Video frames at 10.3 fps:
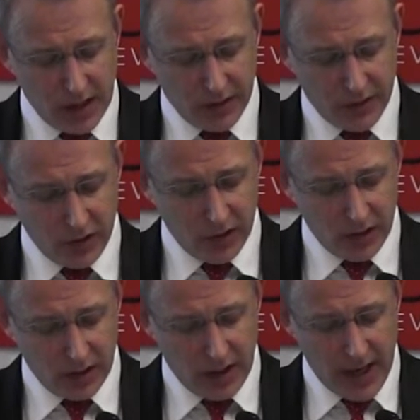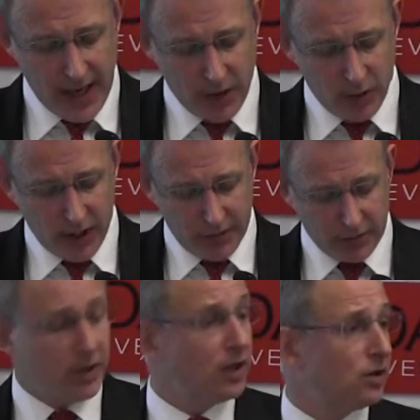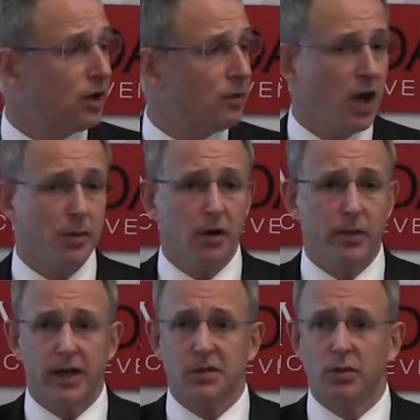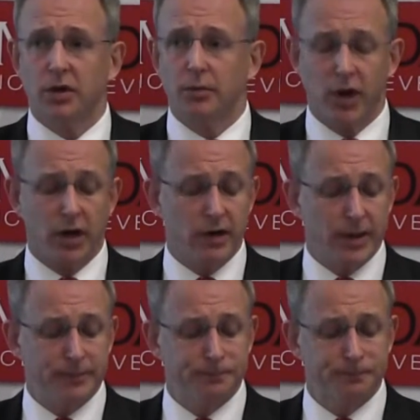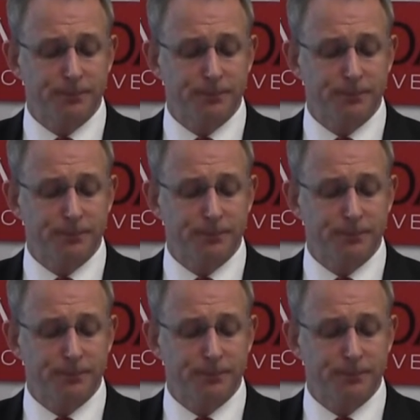And third, our $100 million mobile black spot program.